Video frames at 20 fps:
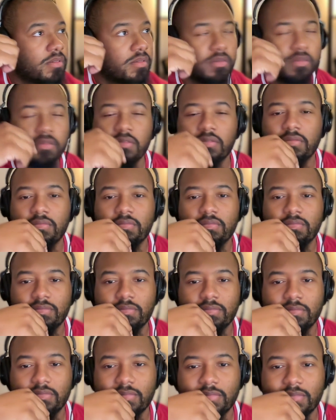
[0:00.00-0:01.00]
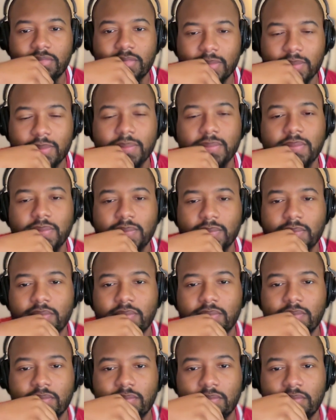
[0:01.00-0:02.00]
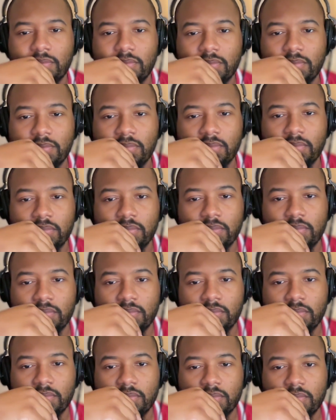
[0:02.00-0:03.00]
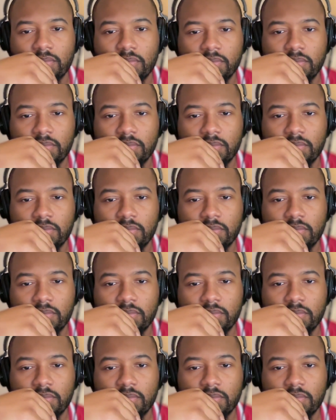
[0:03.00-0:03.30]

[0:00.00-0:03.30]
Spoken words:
(not speaking)